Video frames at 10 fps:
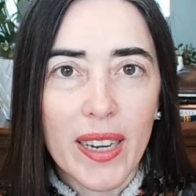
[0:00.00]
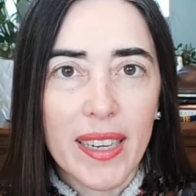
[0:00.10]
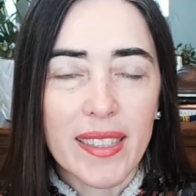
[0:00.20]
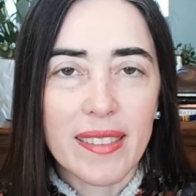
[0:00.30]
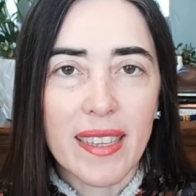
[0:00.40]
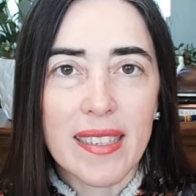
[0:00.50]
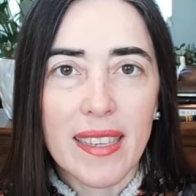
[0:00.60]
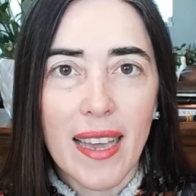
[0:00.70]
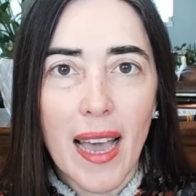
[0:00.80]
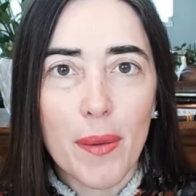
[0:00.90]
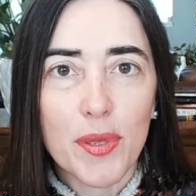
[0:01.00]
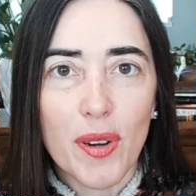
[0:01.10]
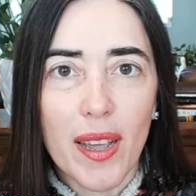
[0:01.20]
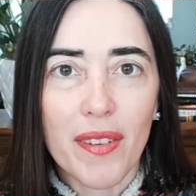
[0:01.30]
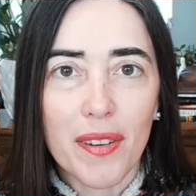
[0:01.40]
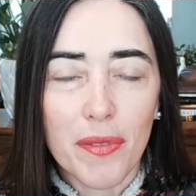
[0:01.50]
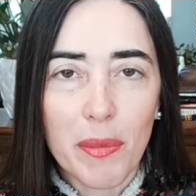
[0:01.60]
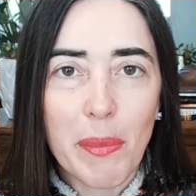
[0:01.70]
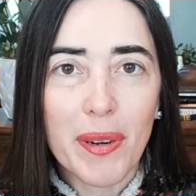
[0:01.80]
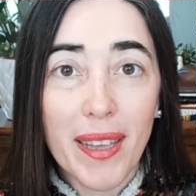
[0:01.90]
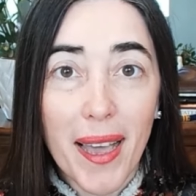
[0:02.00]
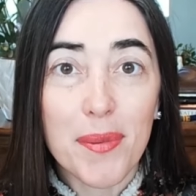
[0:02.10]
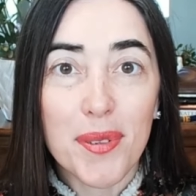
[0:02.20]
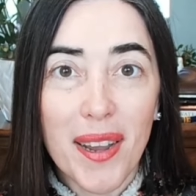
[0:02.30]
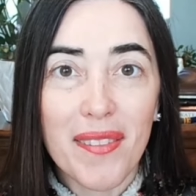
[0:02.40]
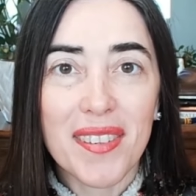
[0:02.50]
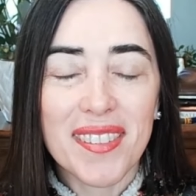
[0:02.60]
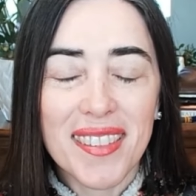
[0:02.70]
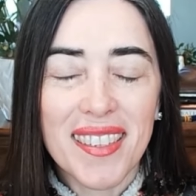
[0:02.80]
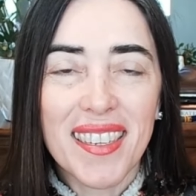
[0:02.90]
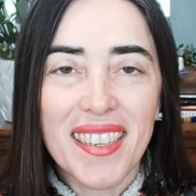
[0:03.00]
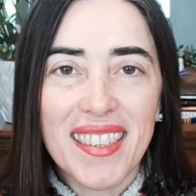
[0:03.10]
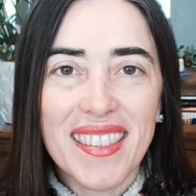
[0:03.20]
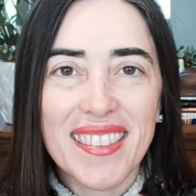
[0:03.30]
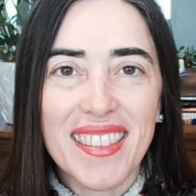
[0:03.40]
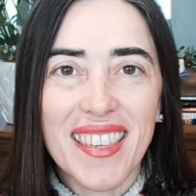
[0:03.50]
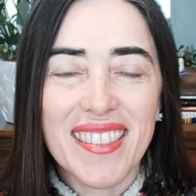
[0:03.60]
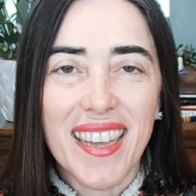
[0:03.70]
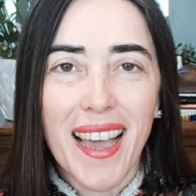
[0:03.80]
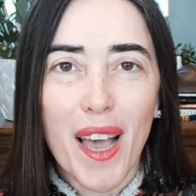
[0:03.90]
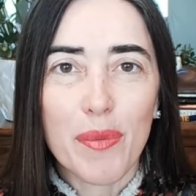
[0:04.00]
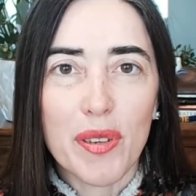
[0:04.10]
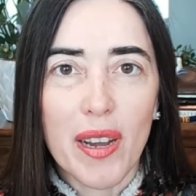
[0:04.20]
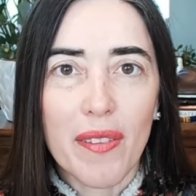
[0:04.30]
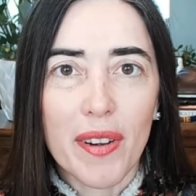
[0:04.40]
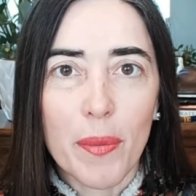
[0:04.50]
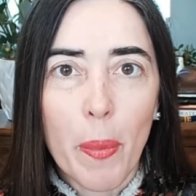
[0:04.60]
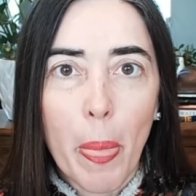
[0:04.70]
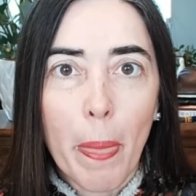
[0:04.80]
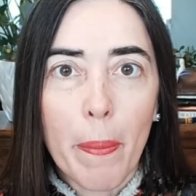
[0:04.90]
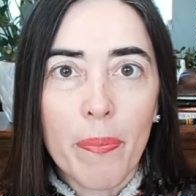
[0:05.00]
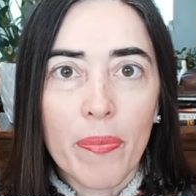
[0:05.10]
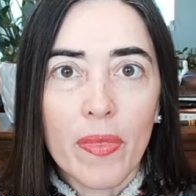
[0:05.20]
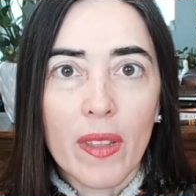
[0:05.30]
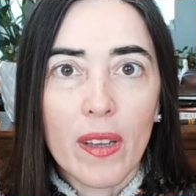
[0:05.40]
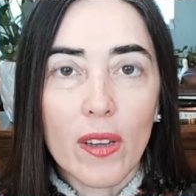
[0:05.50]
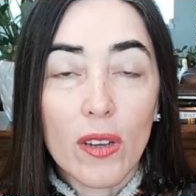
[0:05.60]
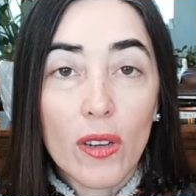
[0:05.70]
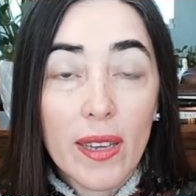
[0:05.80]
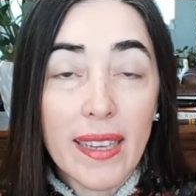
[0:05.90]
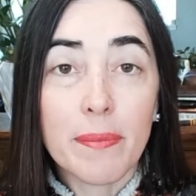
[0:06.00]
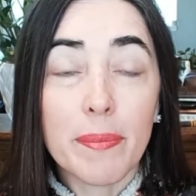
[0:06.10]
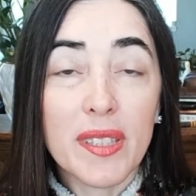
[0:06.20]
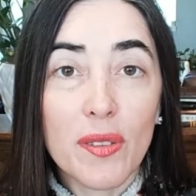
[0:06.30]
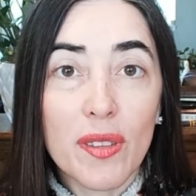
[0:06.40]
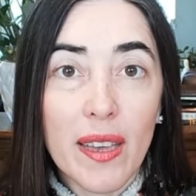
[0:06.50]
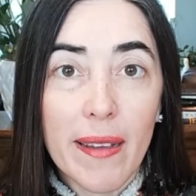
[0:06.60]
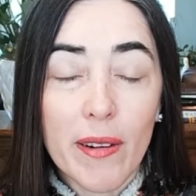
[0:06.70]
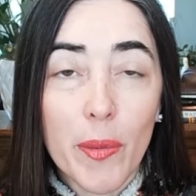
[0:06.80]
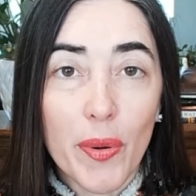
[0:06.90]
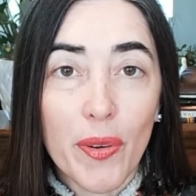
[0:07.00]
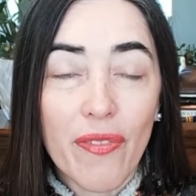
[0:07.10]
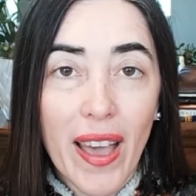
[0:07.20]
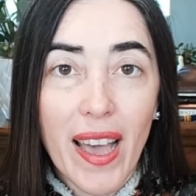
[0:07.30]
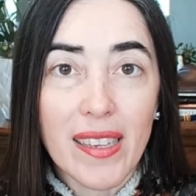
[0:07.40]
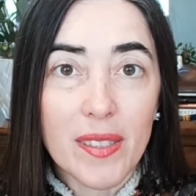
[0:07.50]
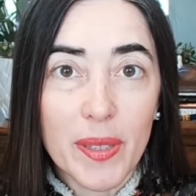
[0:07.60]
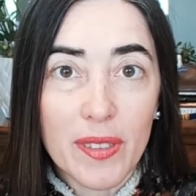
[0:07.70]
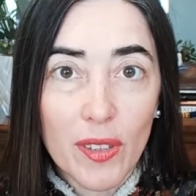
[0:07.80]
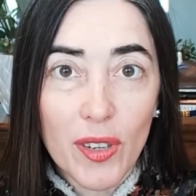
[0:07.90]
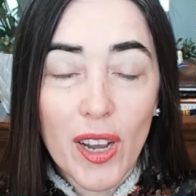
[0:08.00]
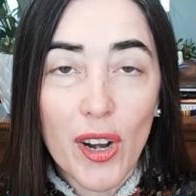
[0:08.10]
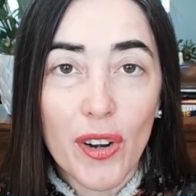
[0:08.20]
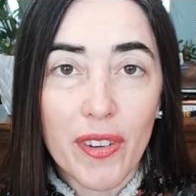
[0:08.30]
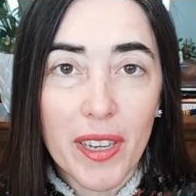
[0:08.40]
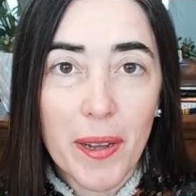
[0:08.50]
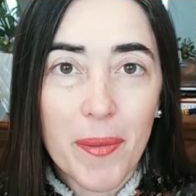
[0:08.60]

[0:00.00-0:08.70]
and he tells the cab driver, remember cab drivers? He tells the cab driver, get me to the airport fast, but don't hurry.